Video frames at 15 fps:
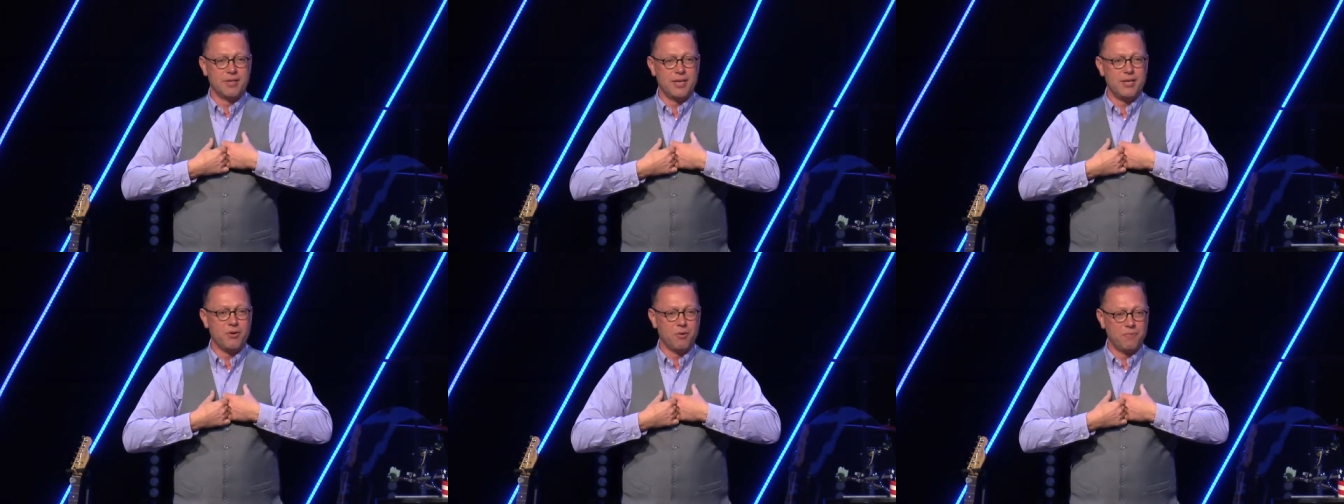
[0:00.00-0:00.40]

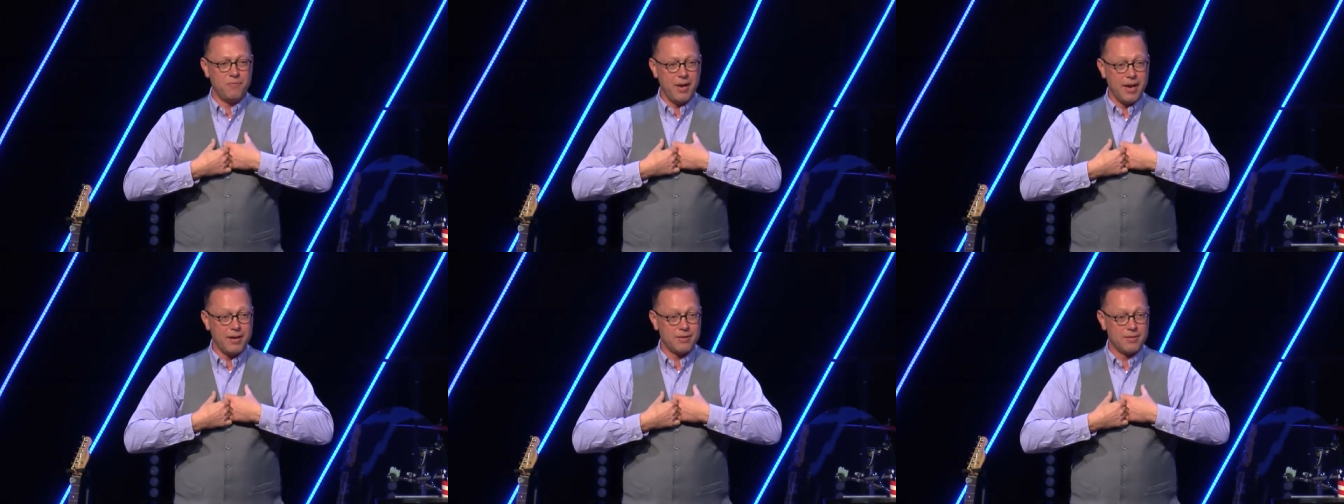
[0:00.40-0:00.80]
in your
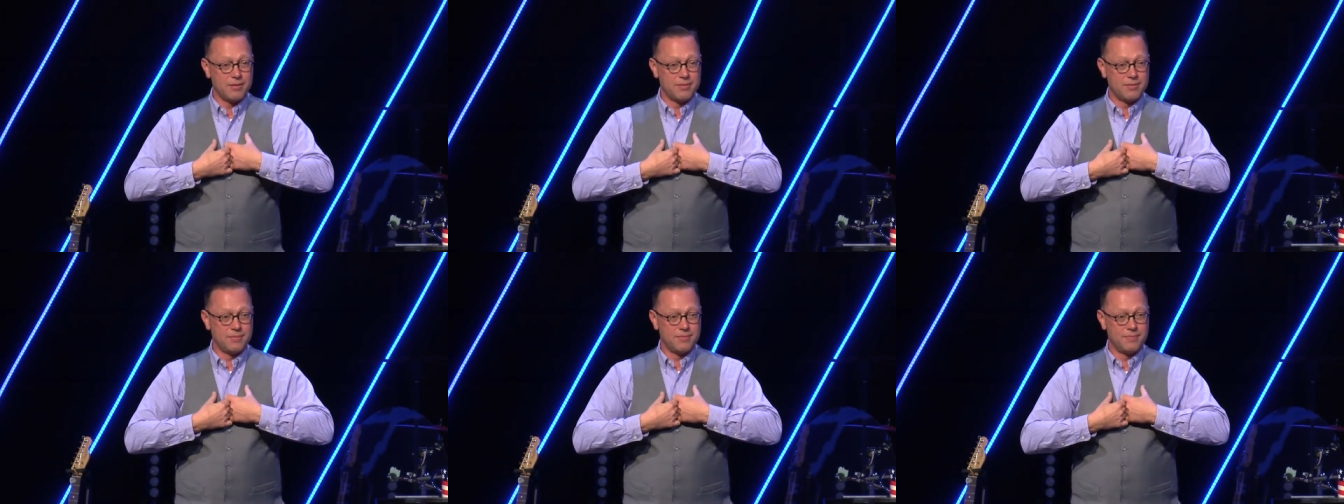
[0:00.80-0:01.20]
faith.
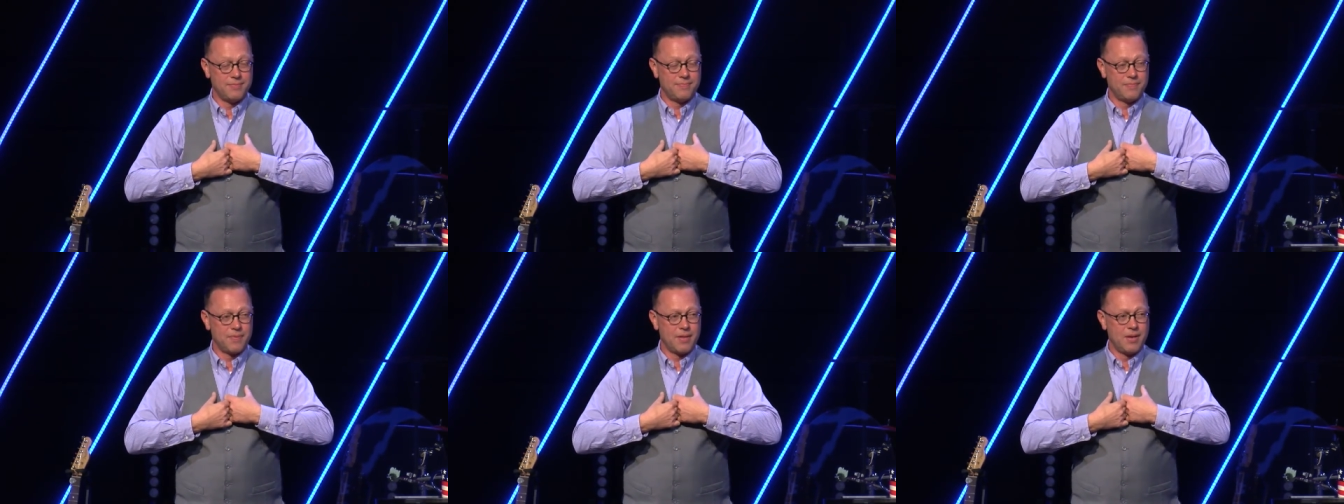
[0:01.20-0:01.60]

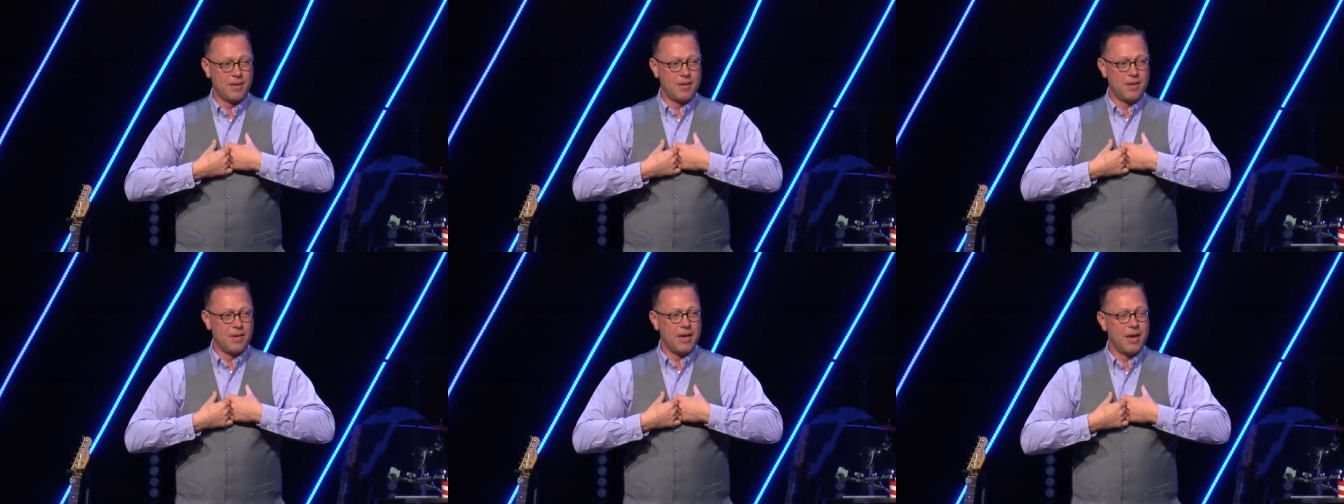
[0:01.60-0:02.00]

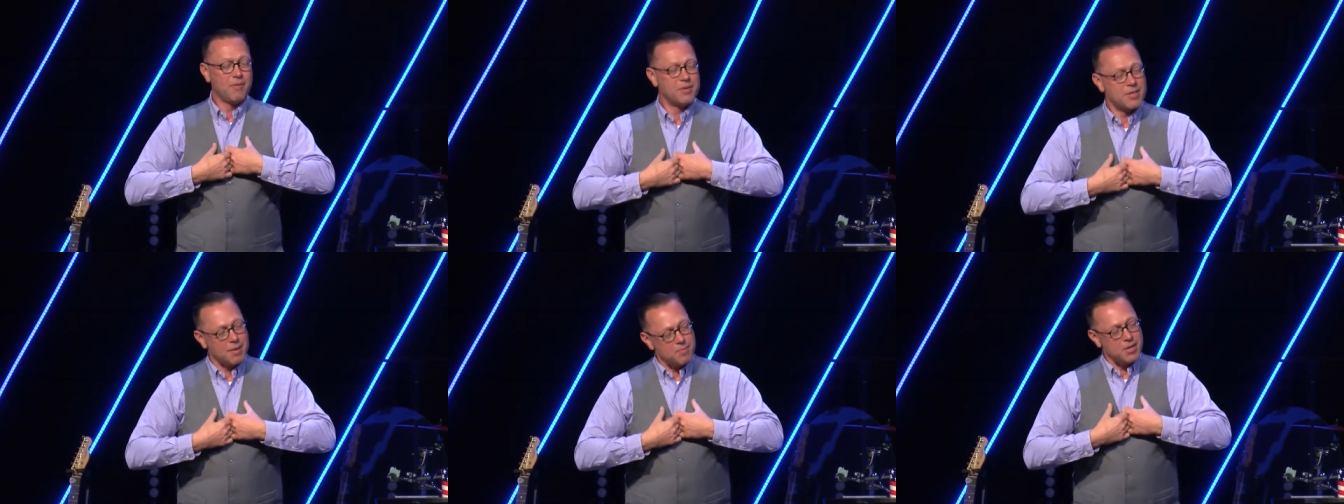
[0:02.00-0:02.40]
Every
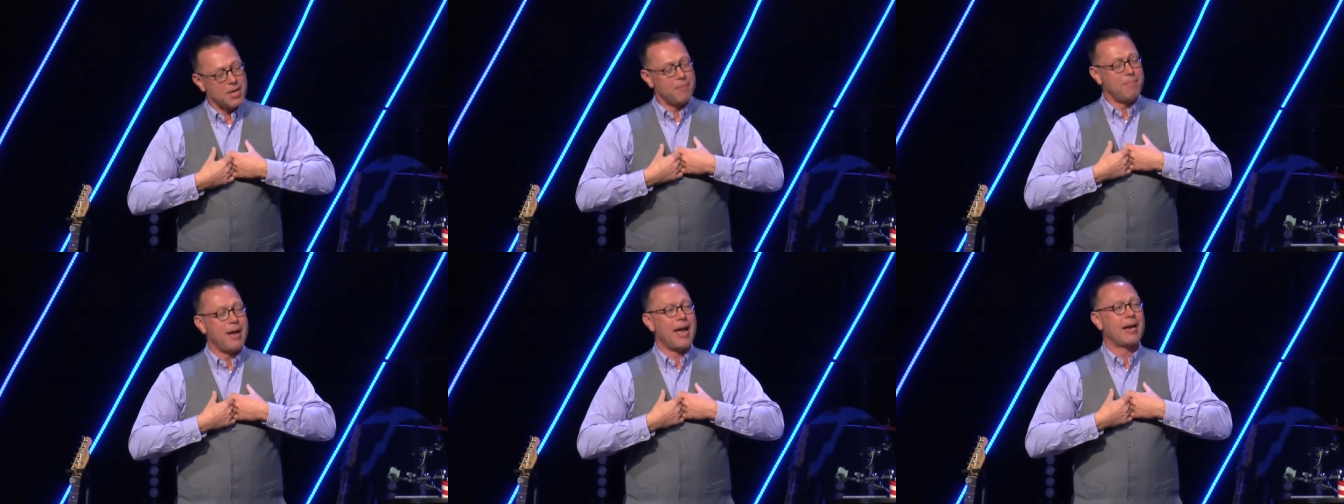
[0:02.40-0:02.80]
time you
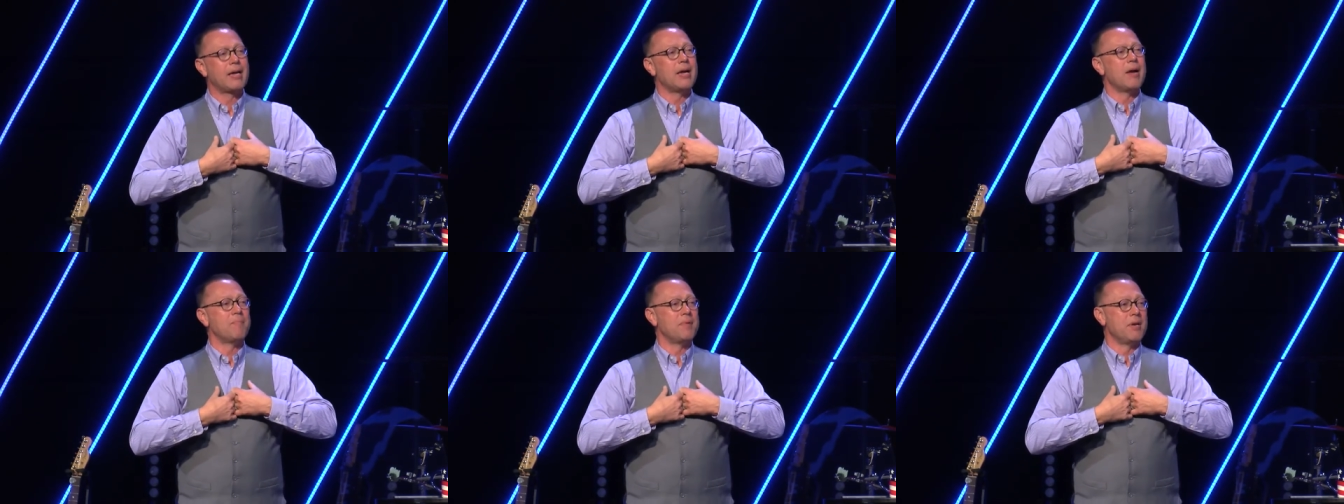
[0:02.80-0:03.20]
get back
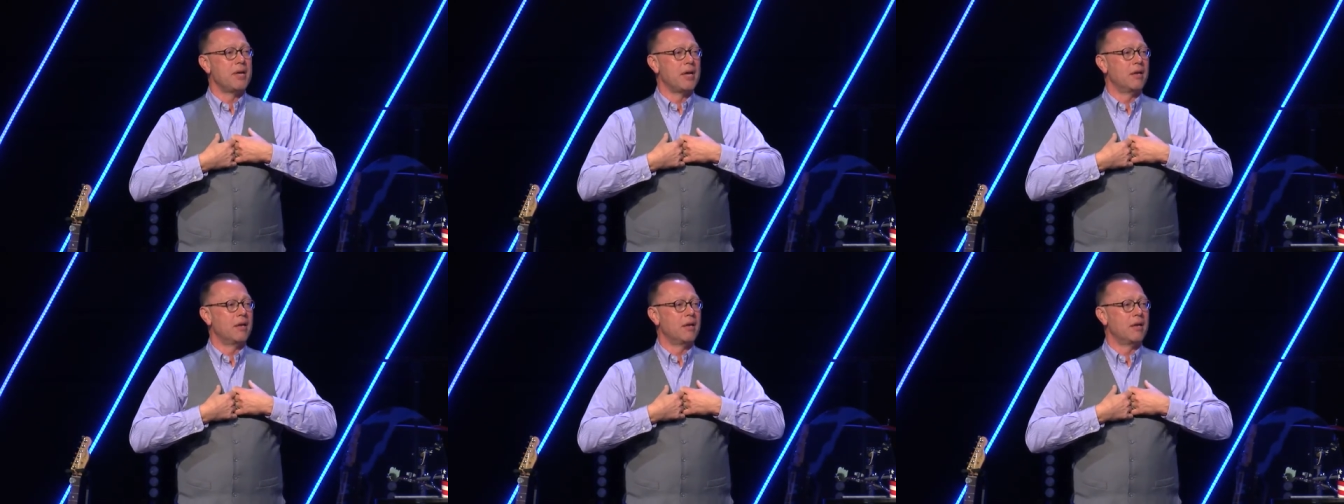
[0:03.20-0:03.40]
up, you get a